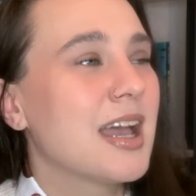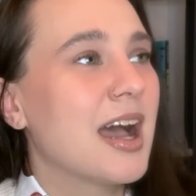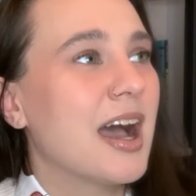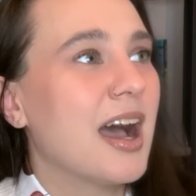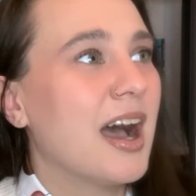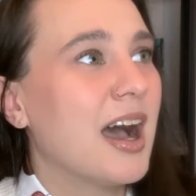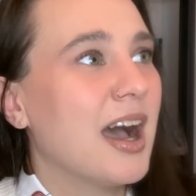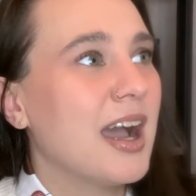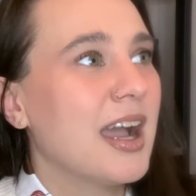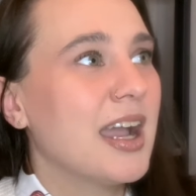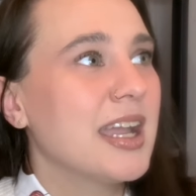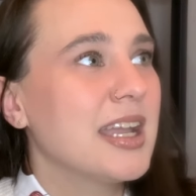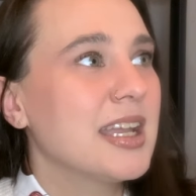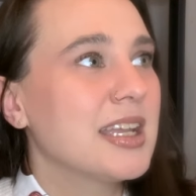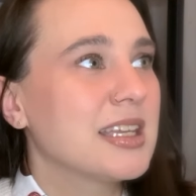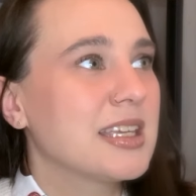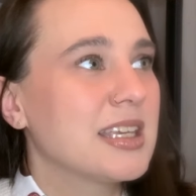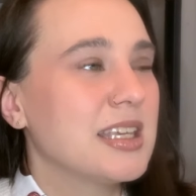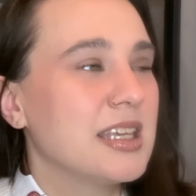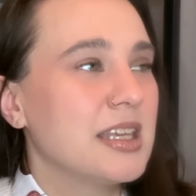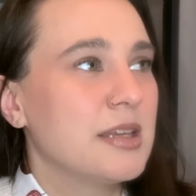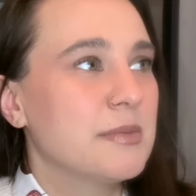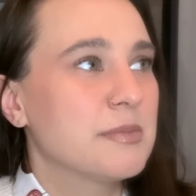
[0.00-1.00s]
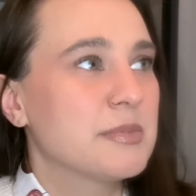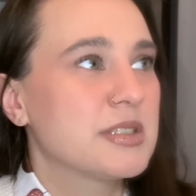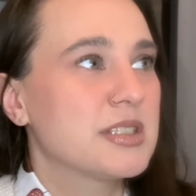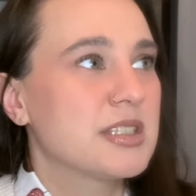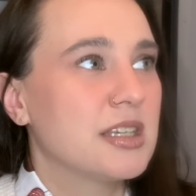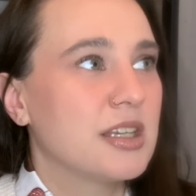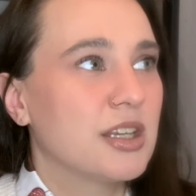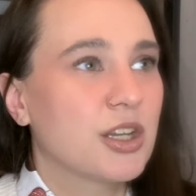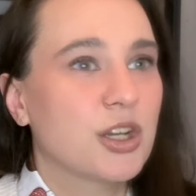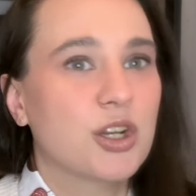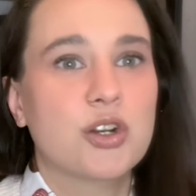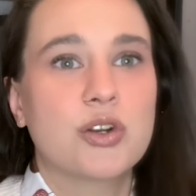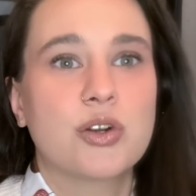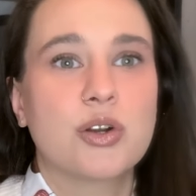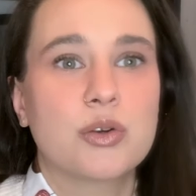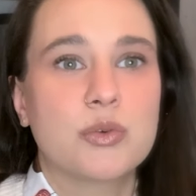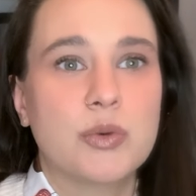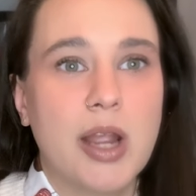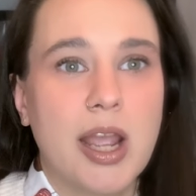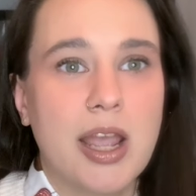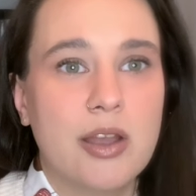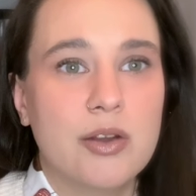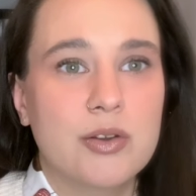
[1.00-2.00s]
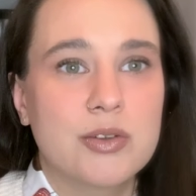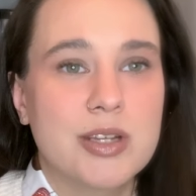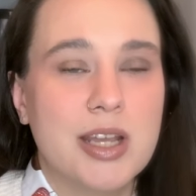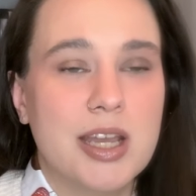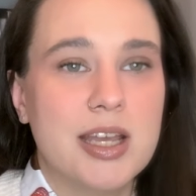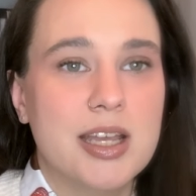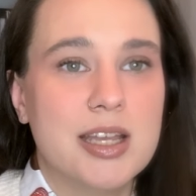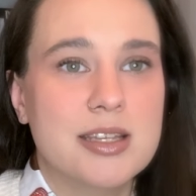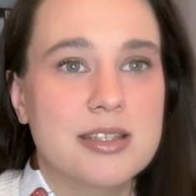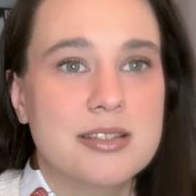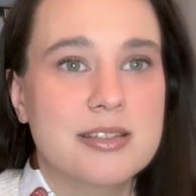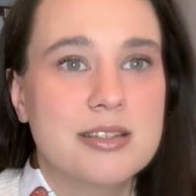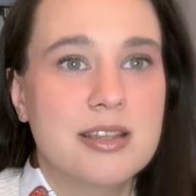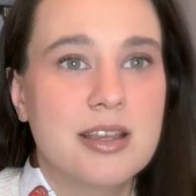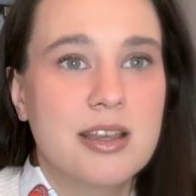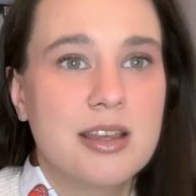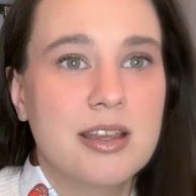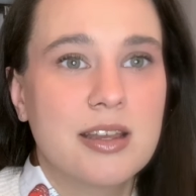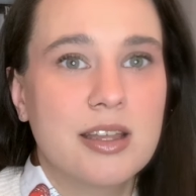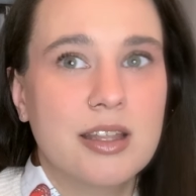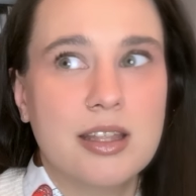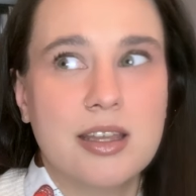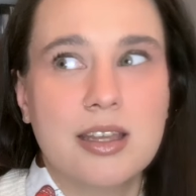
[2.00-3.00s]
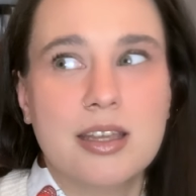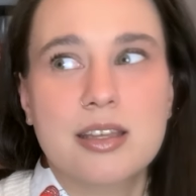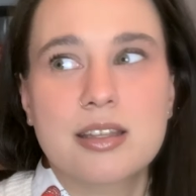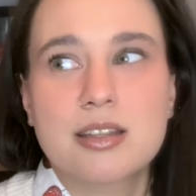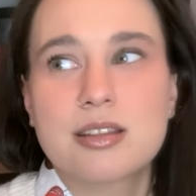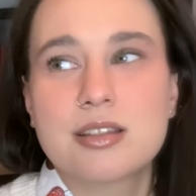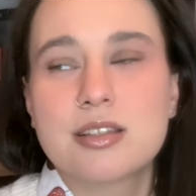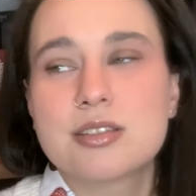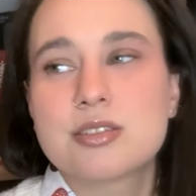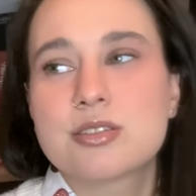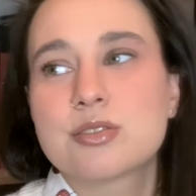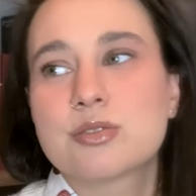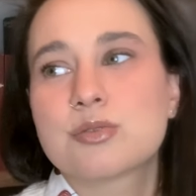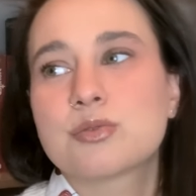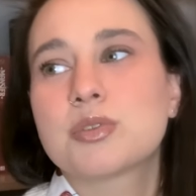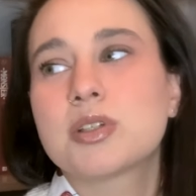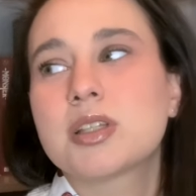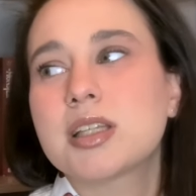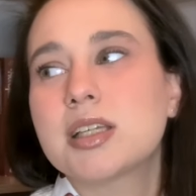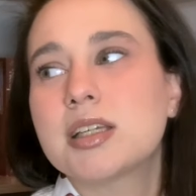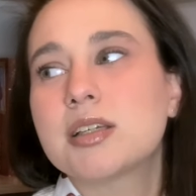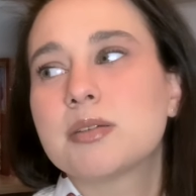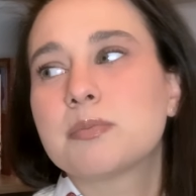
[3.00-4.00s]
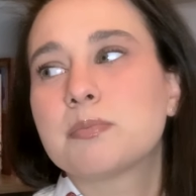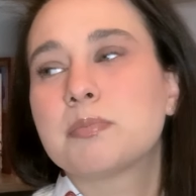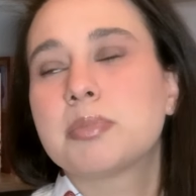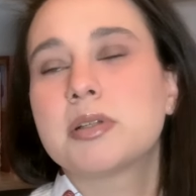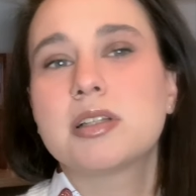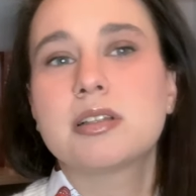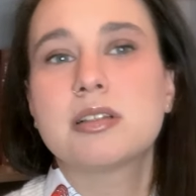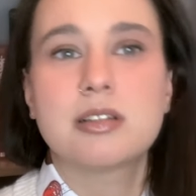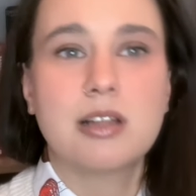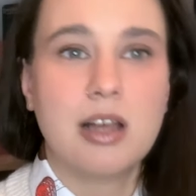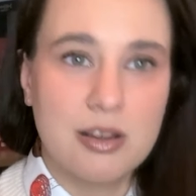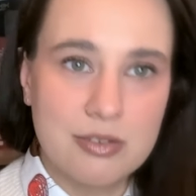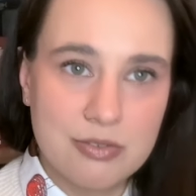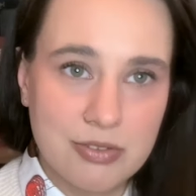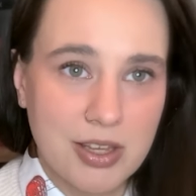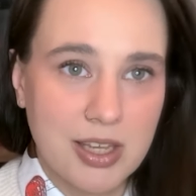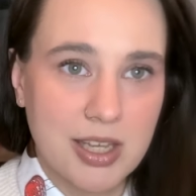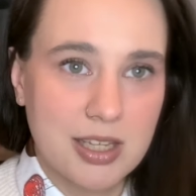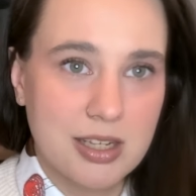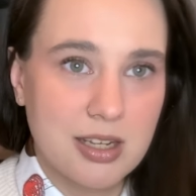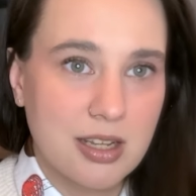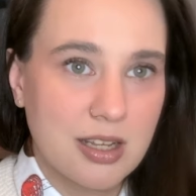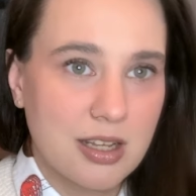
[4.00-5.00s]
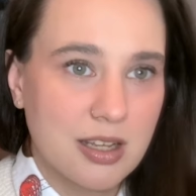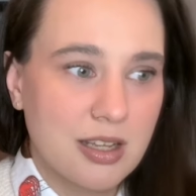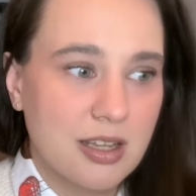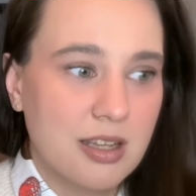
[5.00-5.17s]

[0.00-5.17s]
I keep seeing her around as like this really beloved